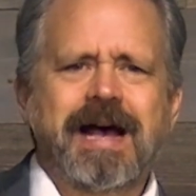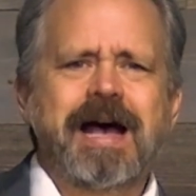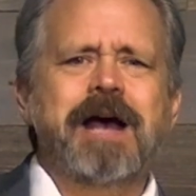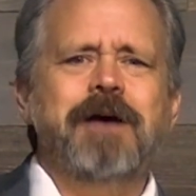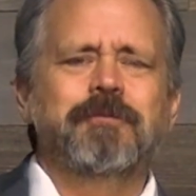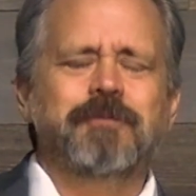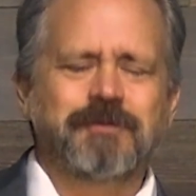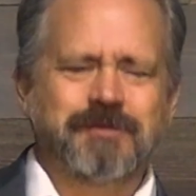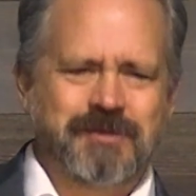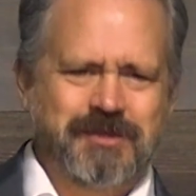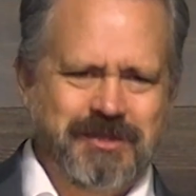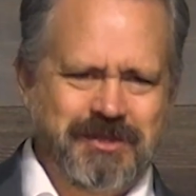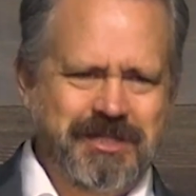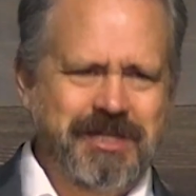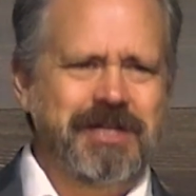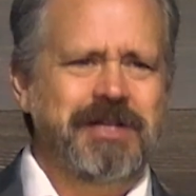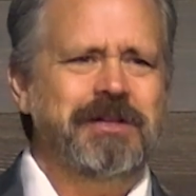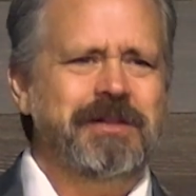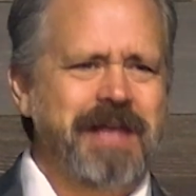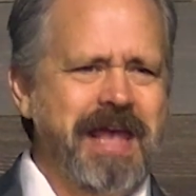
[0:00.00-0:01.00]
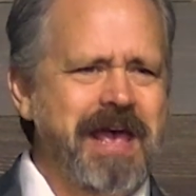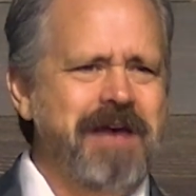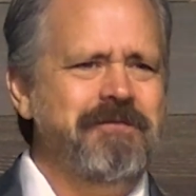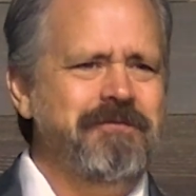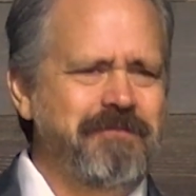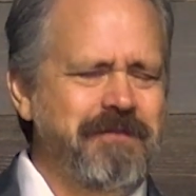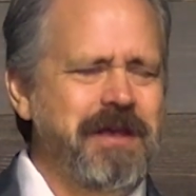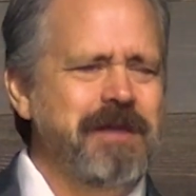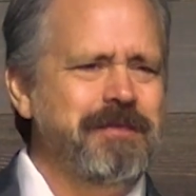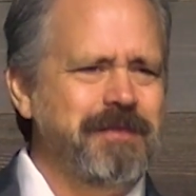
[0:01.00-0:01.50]
I will still
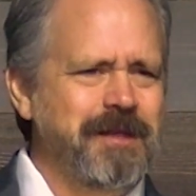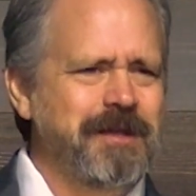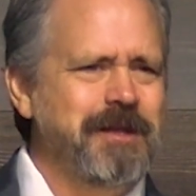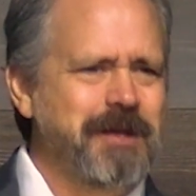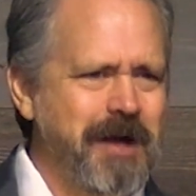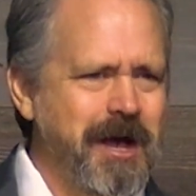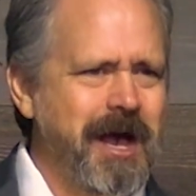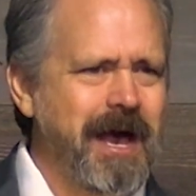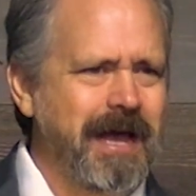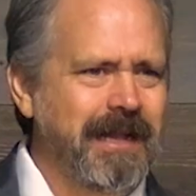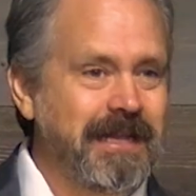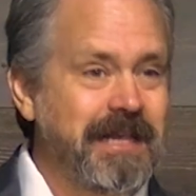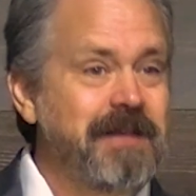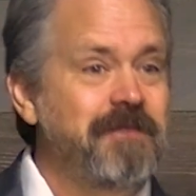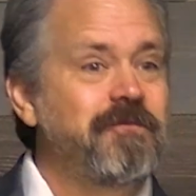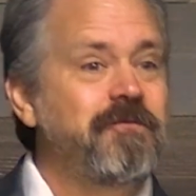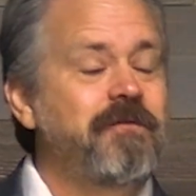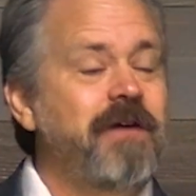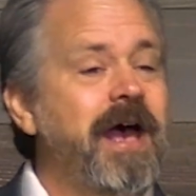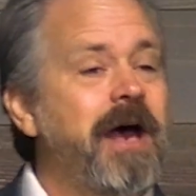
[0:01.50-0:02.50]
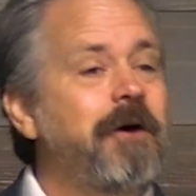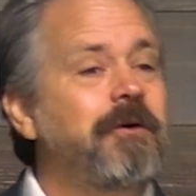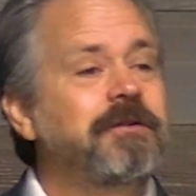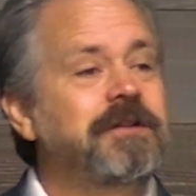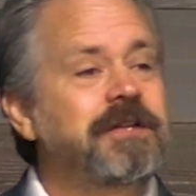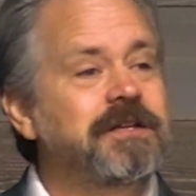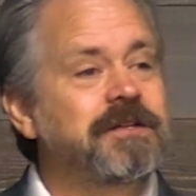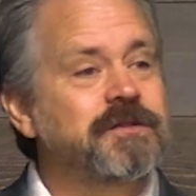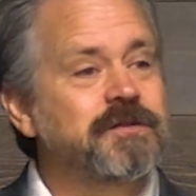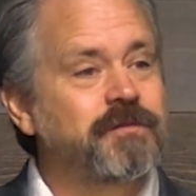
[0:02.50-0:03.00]
have faith in God. He
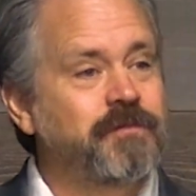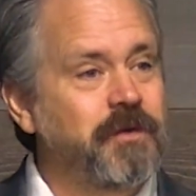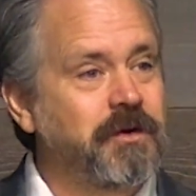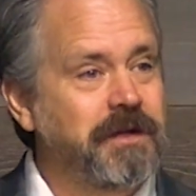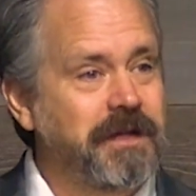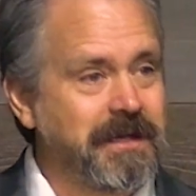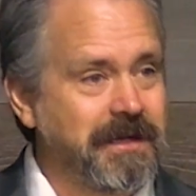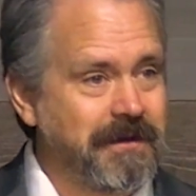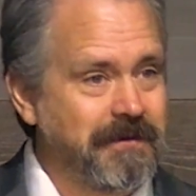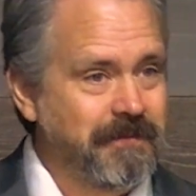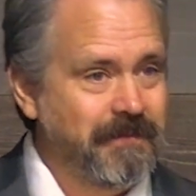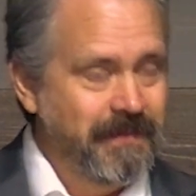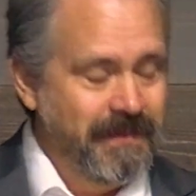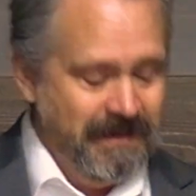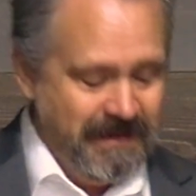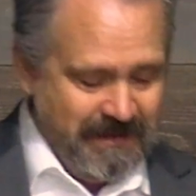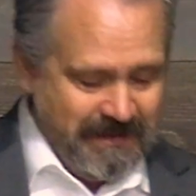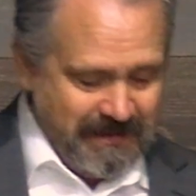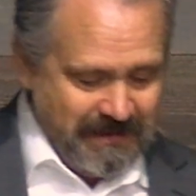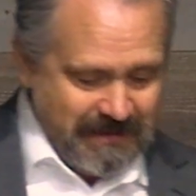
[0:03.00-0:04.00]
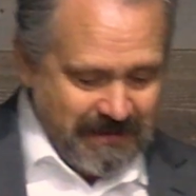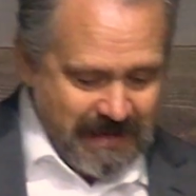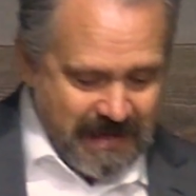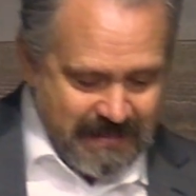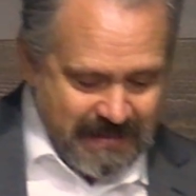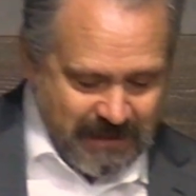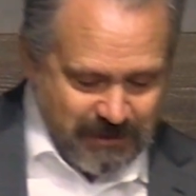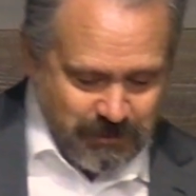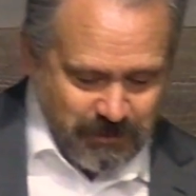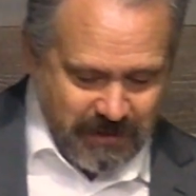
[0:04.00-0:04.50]
found his footing.
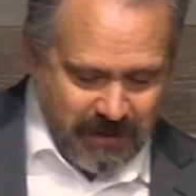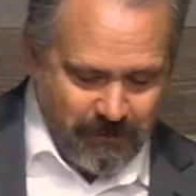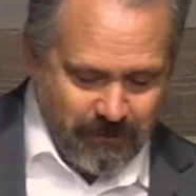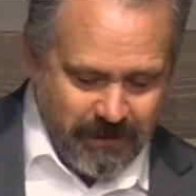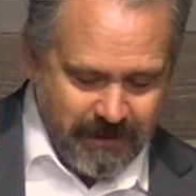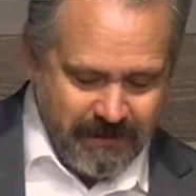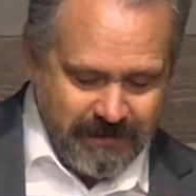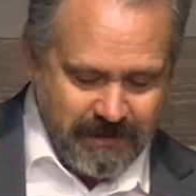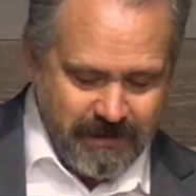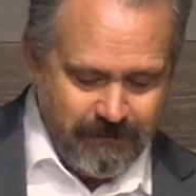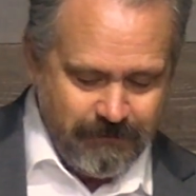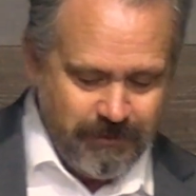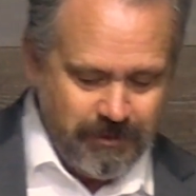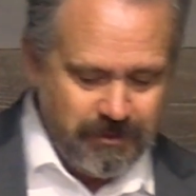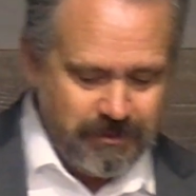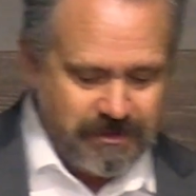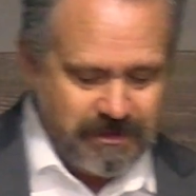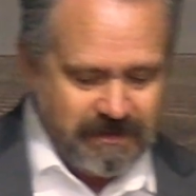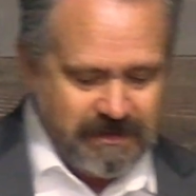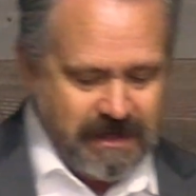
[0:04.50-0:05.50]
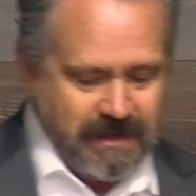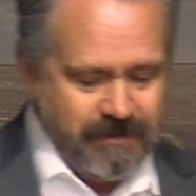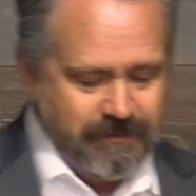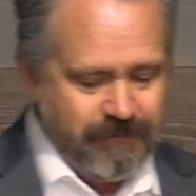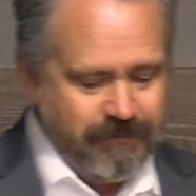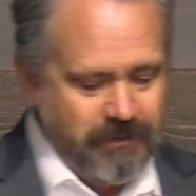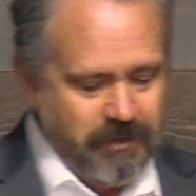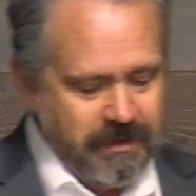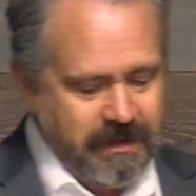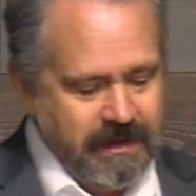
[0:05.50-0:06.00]
And that's what I want to give you today
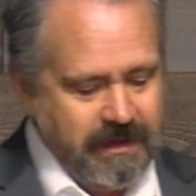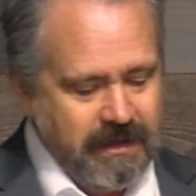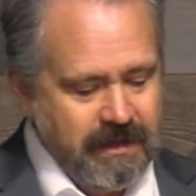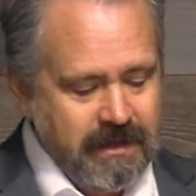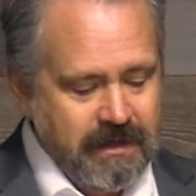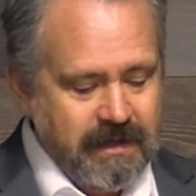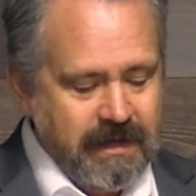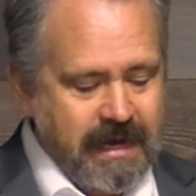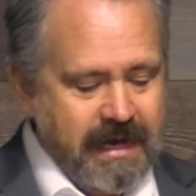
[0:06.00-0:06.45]
footing.